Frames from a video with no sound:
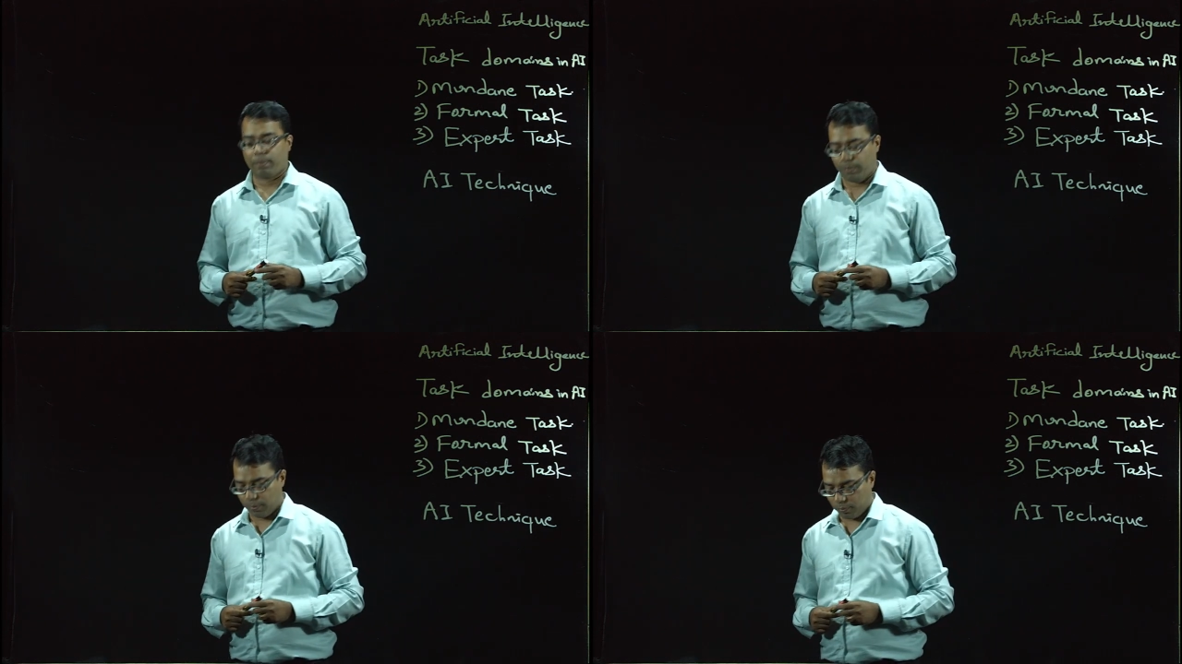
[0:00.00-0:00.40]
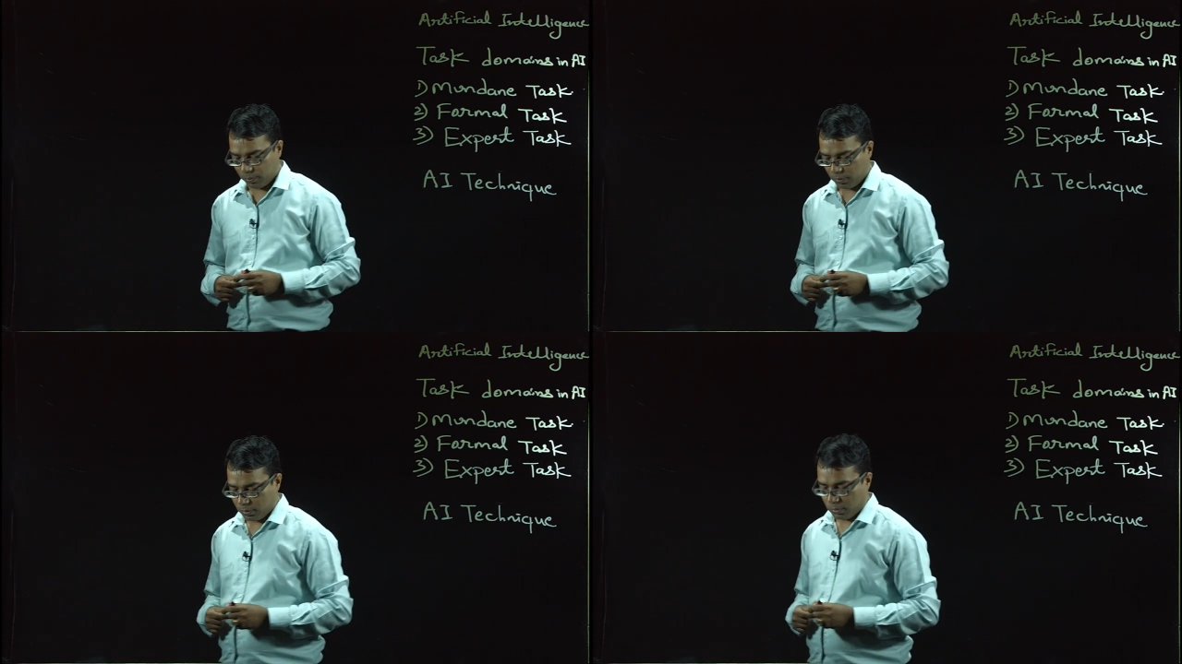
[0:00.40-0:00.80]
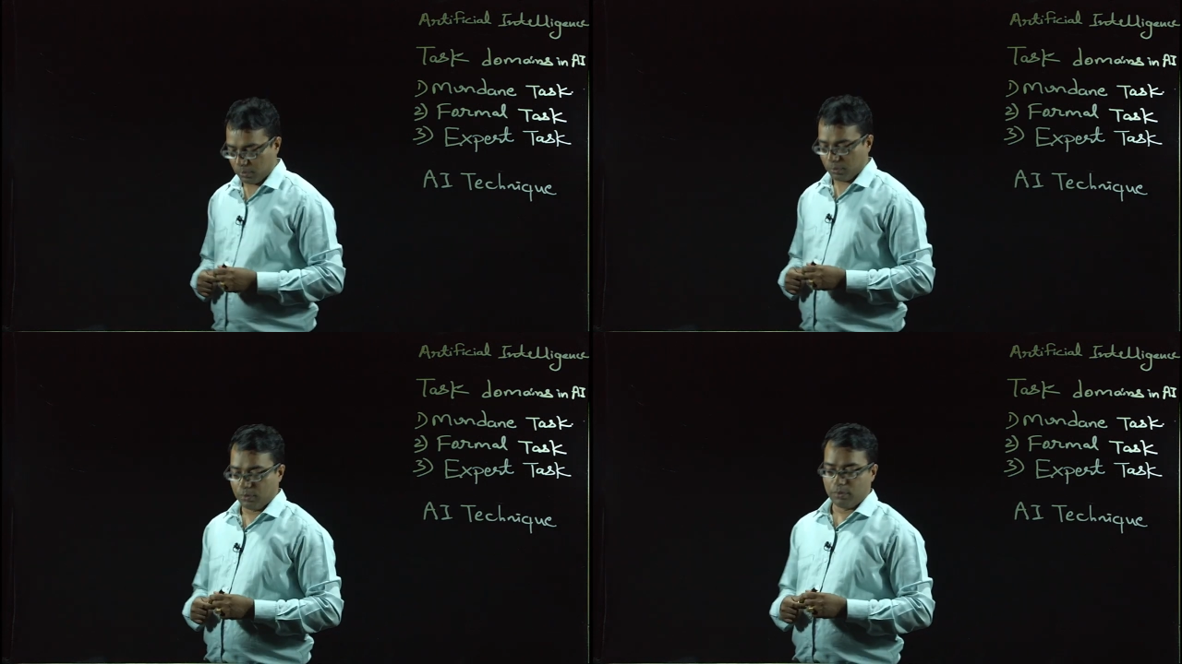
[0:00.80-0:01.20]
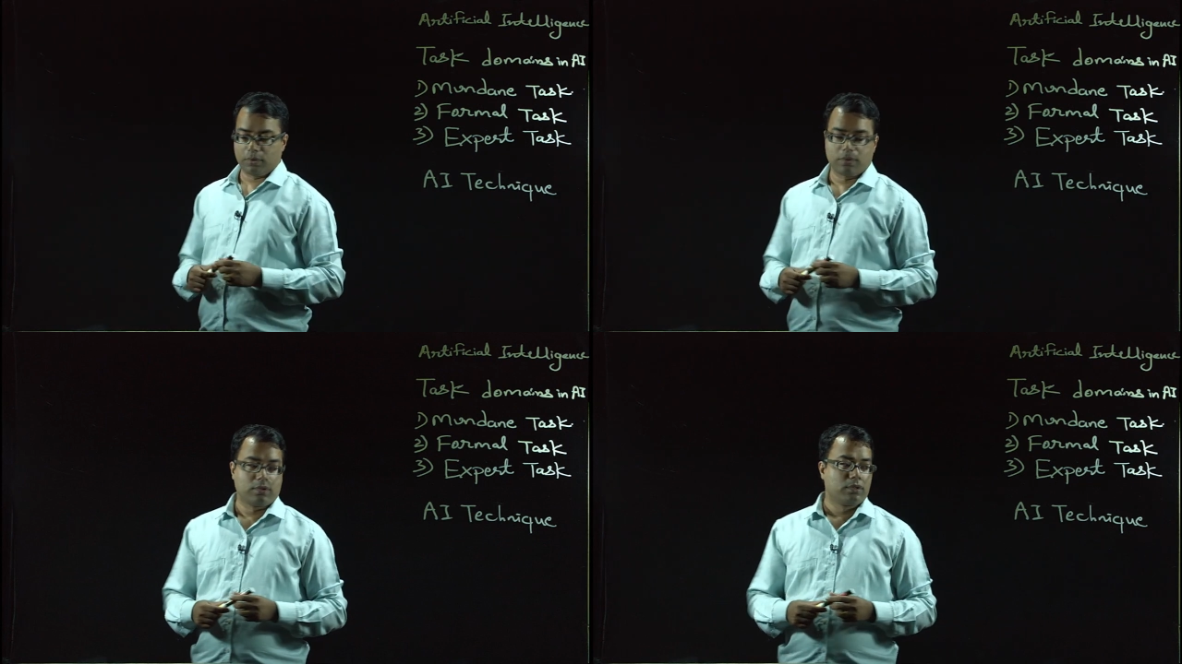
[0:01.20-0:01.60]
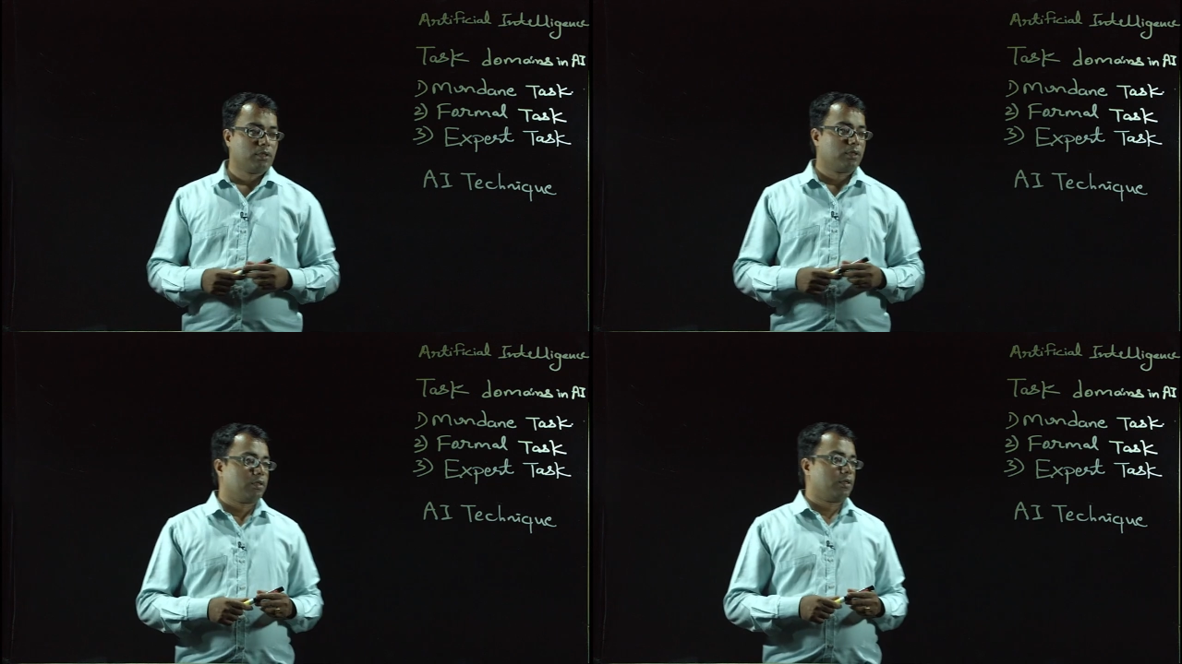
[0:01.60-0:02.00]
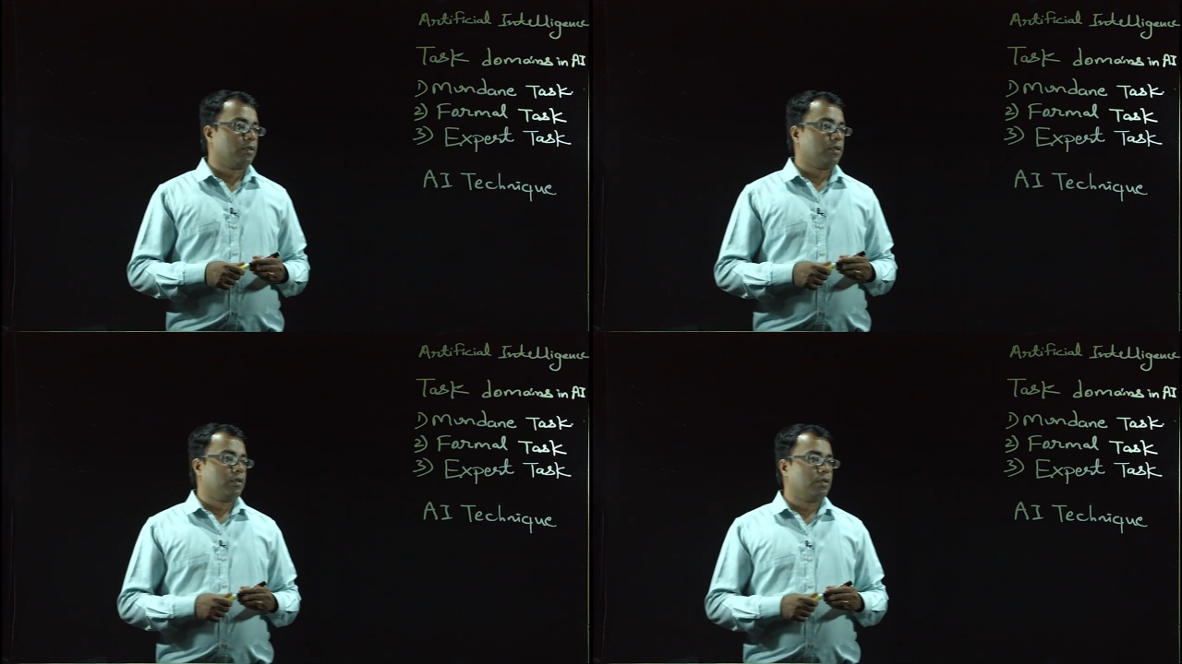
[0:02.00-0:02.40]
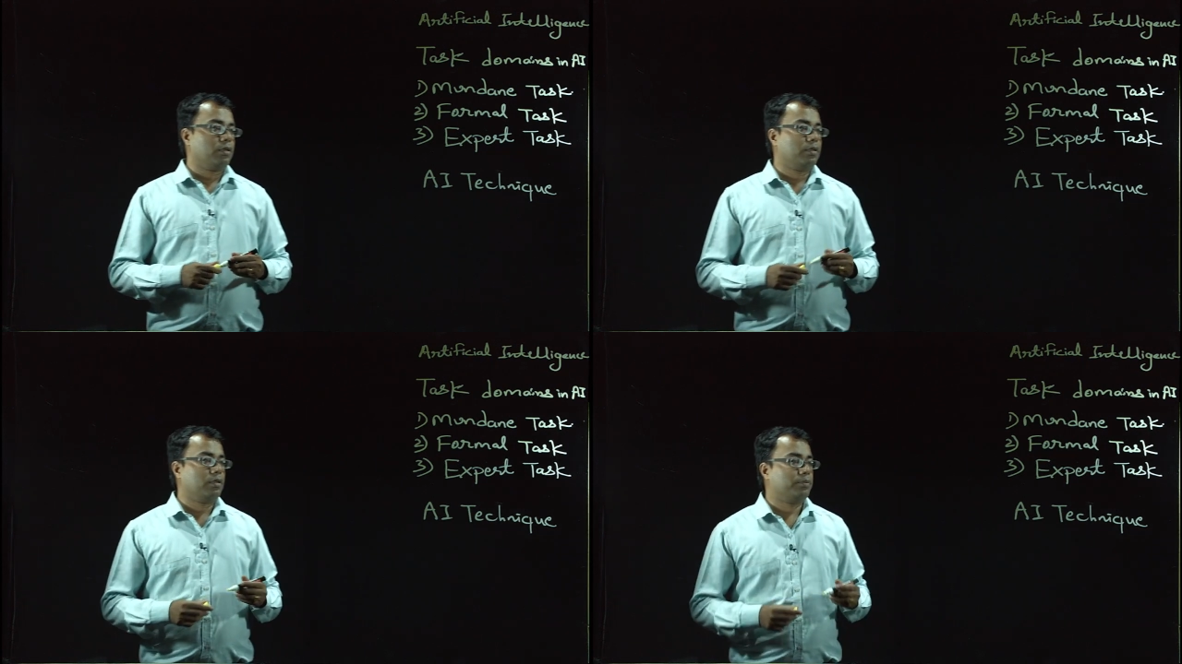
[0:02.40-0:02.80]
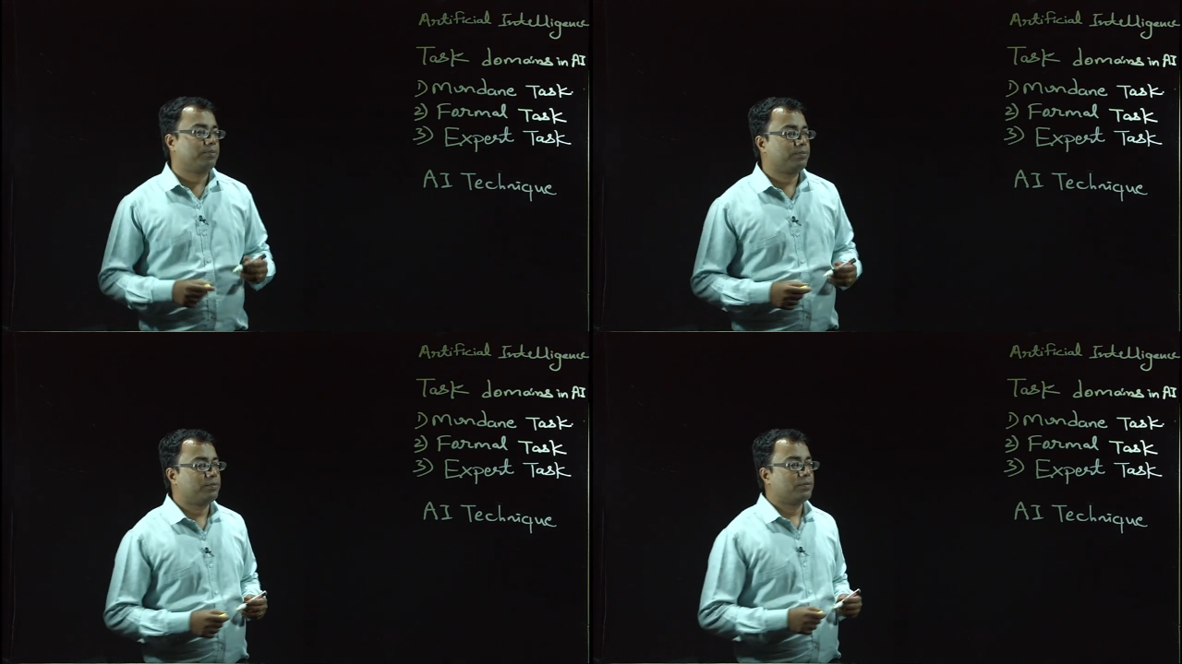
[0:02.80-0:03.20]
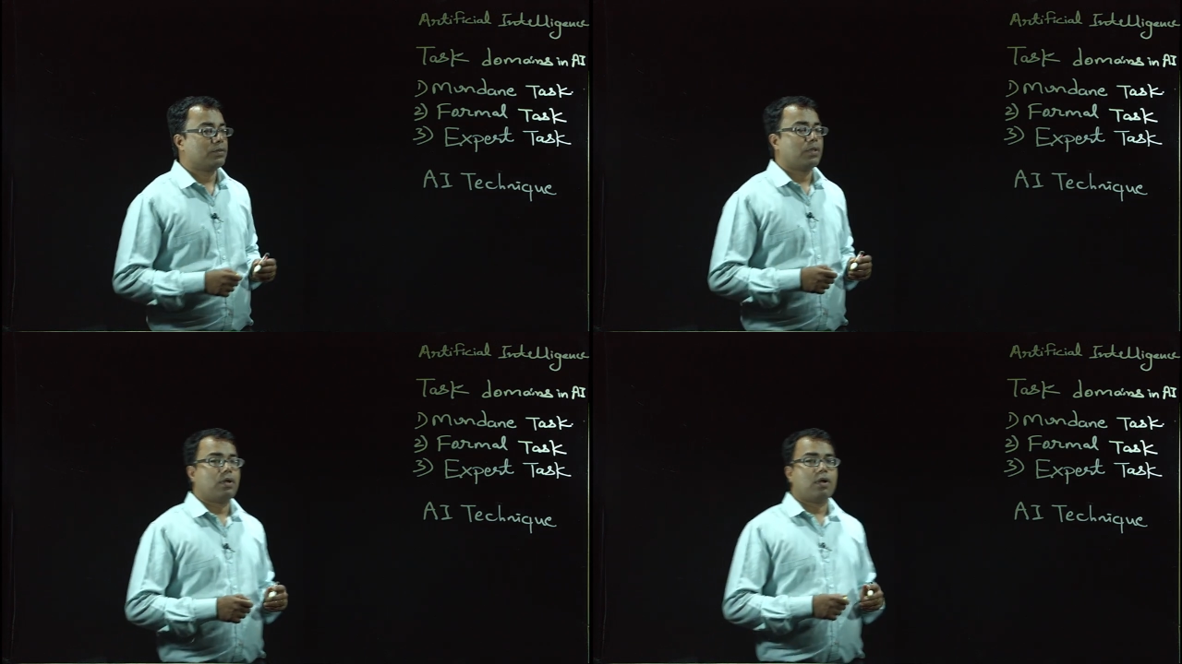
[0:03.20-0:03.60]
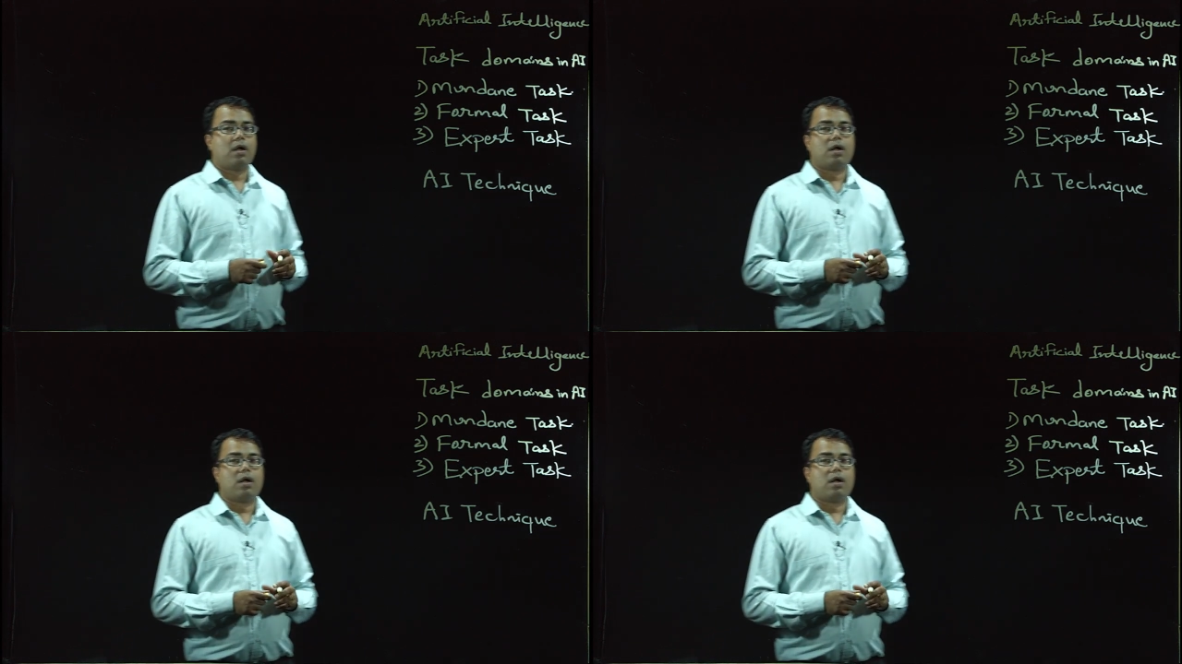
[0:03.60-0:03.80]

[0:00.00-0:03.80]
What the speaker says: (no one is talking)